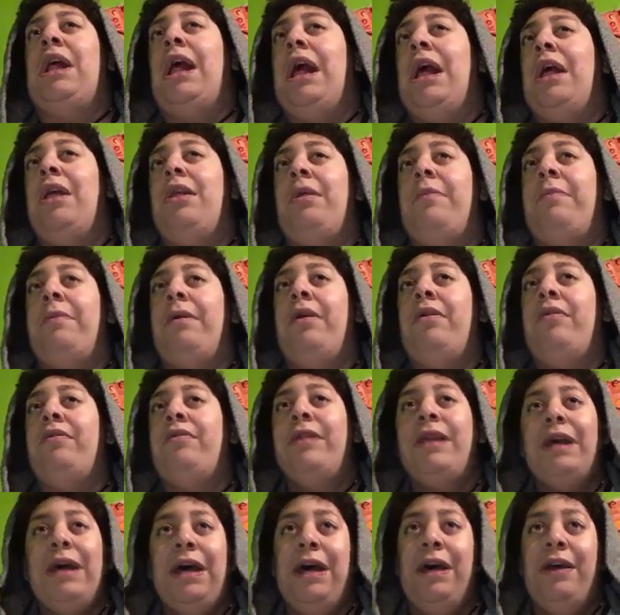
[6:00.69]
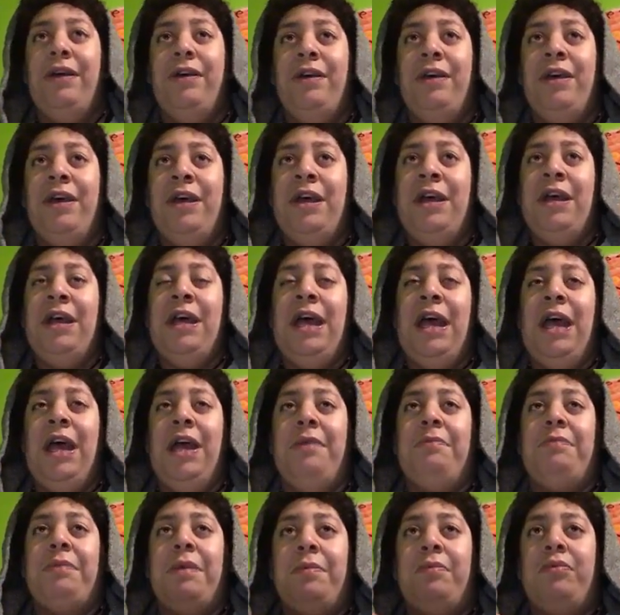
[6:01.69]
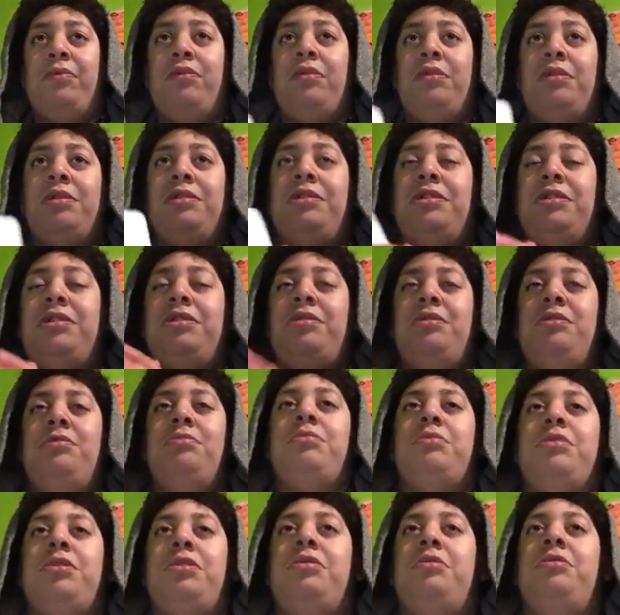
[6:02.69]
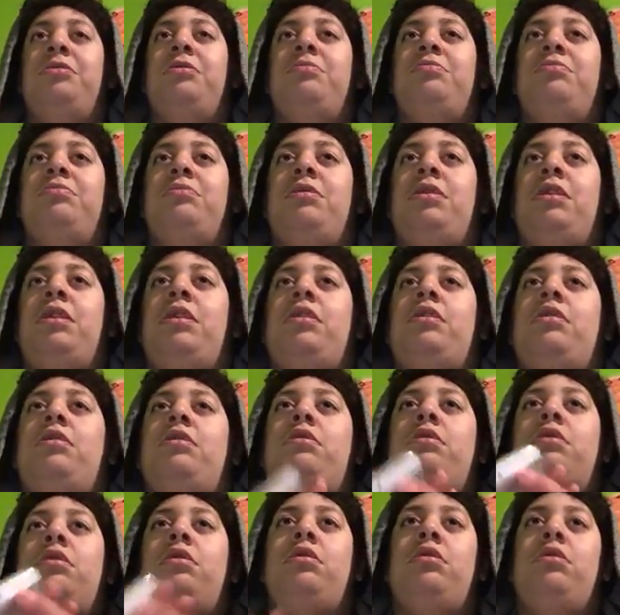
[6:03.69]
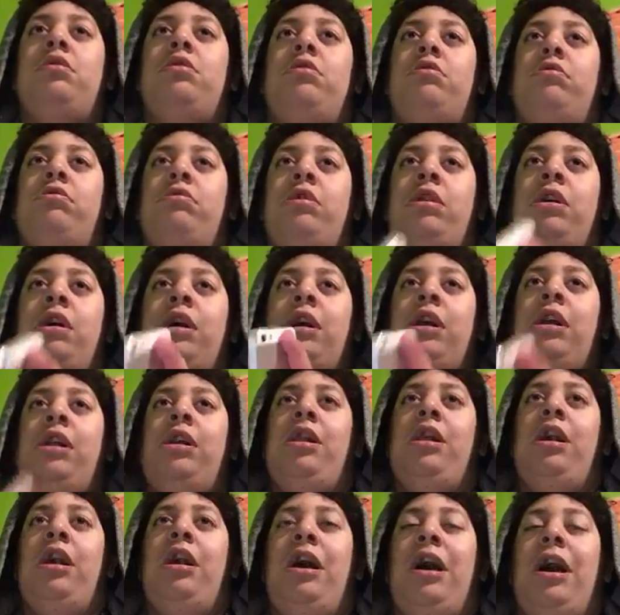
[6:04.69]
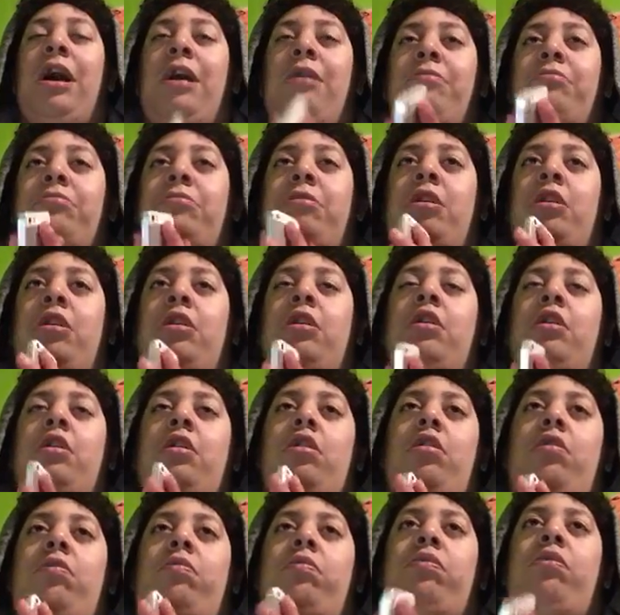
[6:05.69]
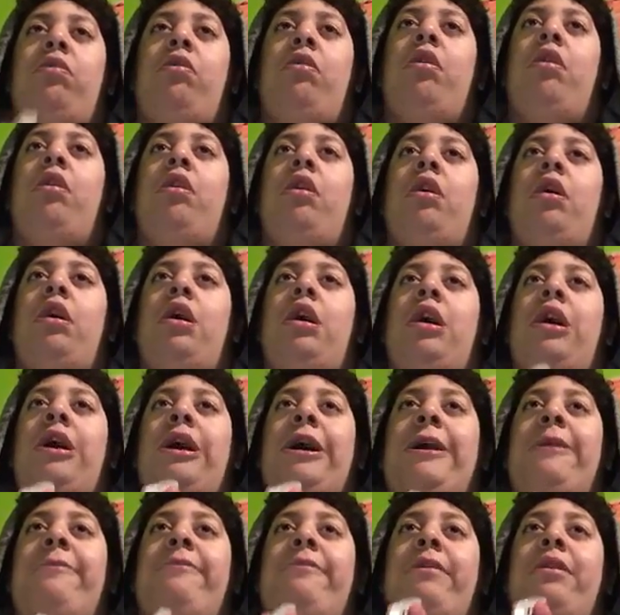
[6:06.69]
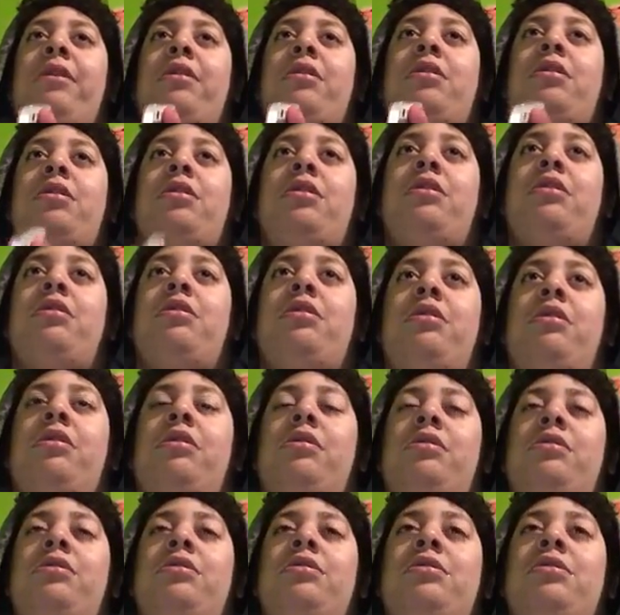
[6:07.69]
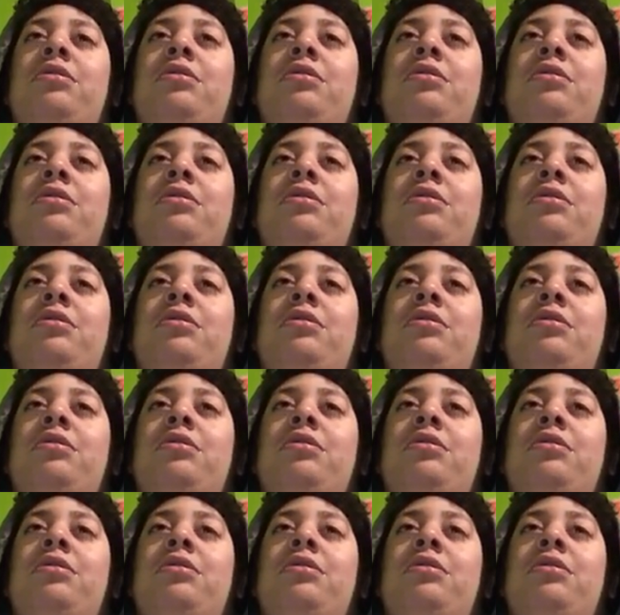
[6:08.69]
lie about that. And people on YouTube need to know that I'm not a boy, I'm a girl.